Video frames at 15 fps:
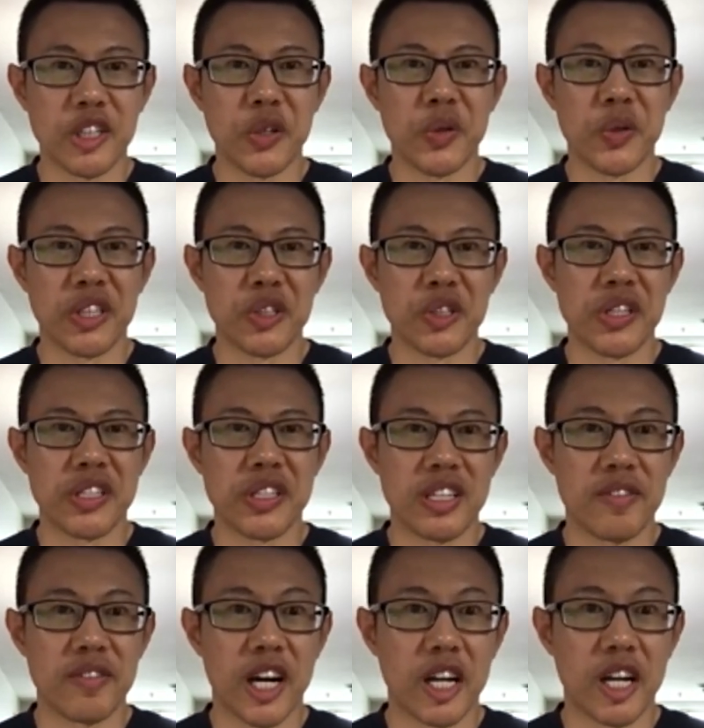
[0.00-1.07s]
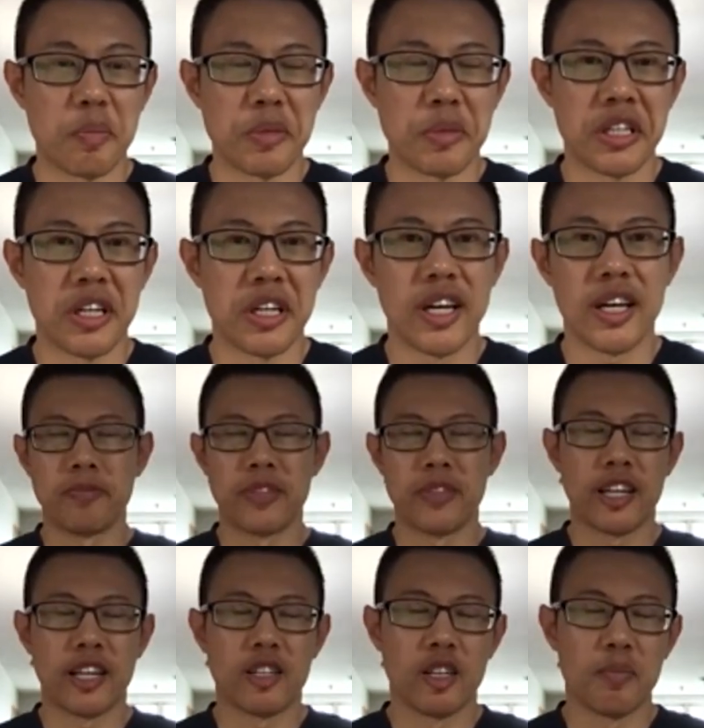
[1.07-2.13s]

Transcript: and Tracy developed, that